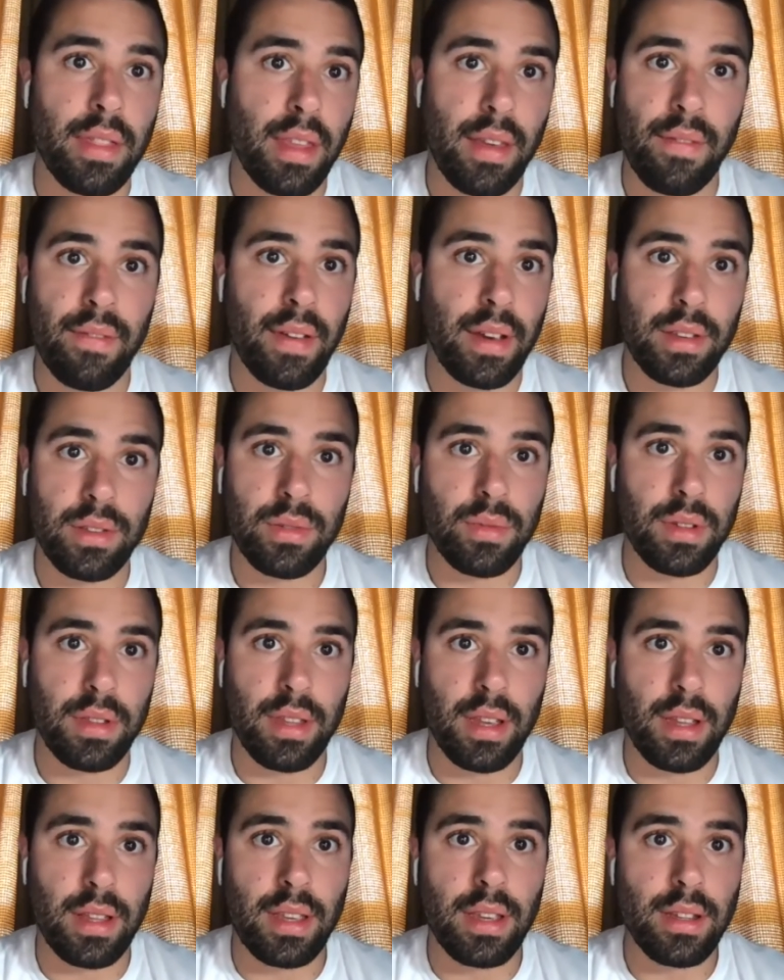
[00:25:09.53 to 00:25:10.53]
They fixed what
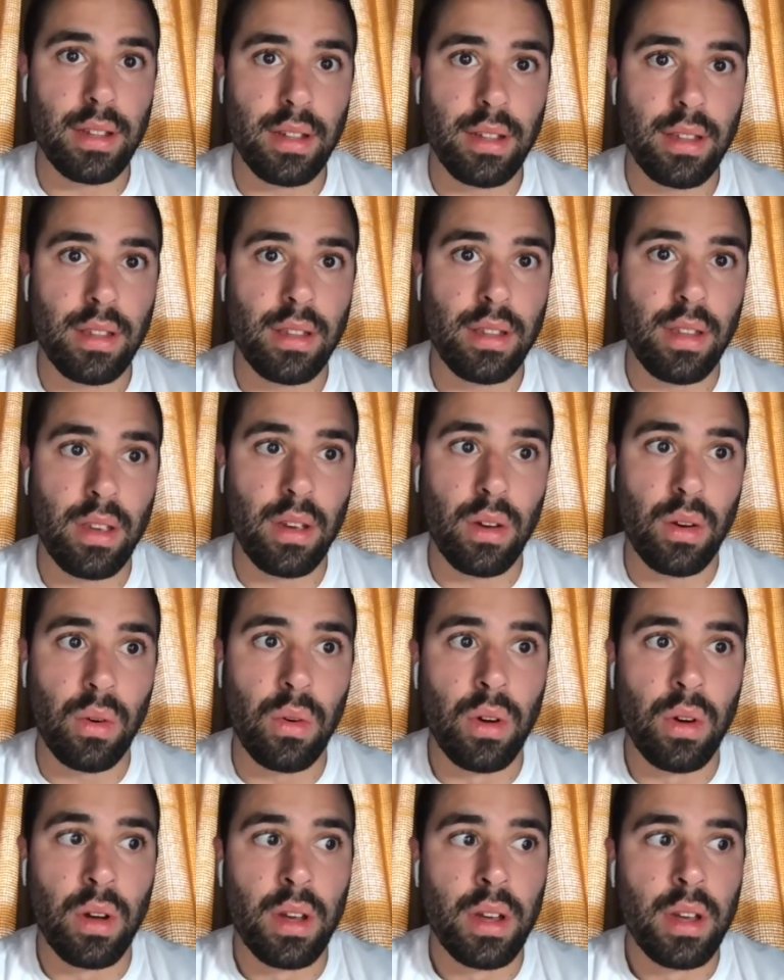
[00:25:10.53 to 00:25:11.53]
they needed to do,